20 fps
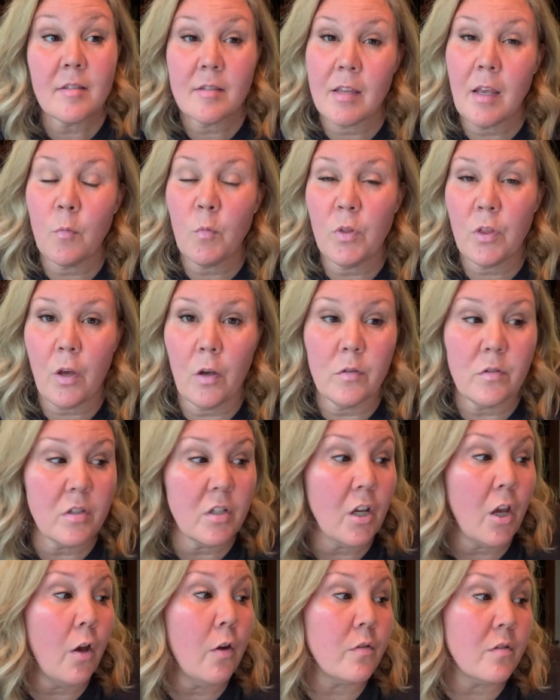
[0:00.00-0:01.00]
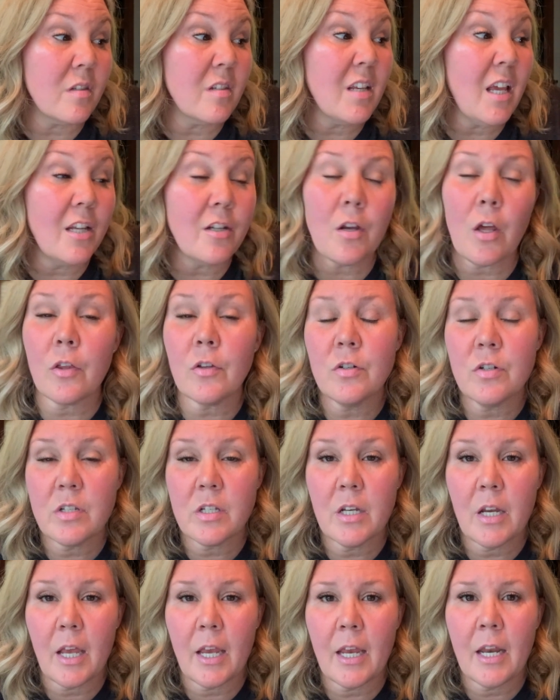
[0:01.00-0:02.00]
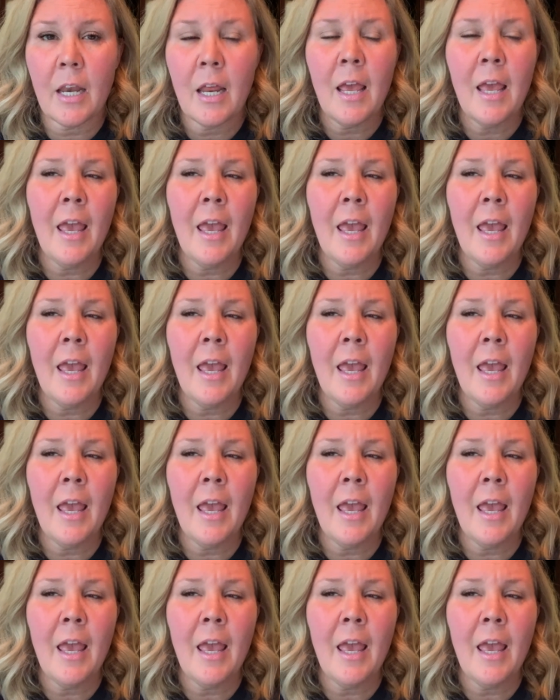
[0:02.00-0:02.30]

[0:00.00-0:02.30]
Same with Coast to Coast, $10 a night.